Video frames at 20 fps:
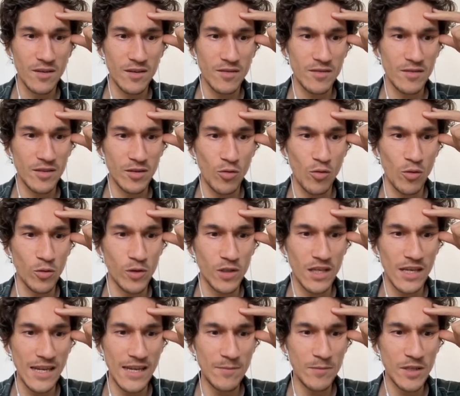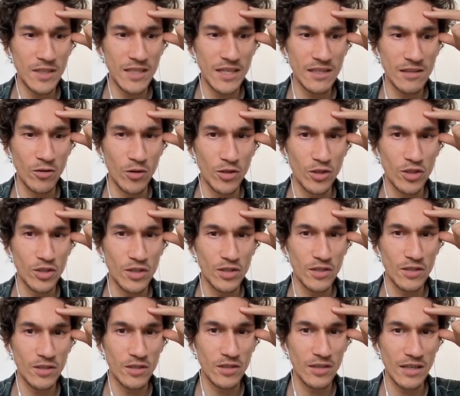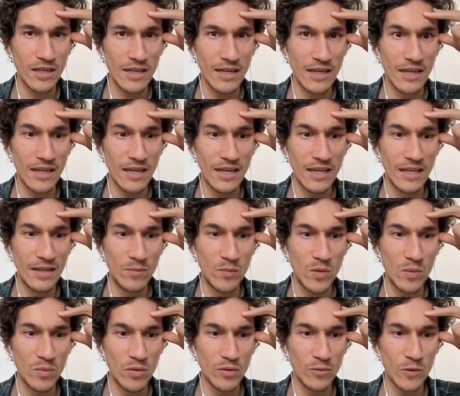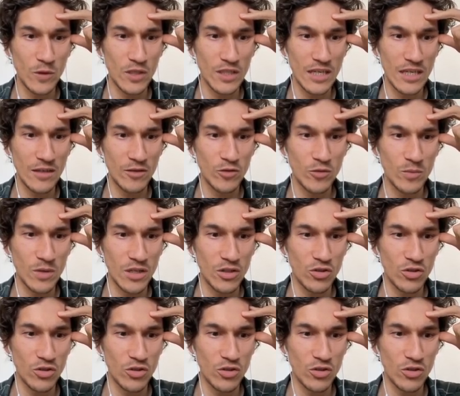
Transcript: the whole game and I lost. And people were saying to me I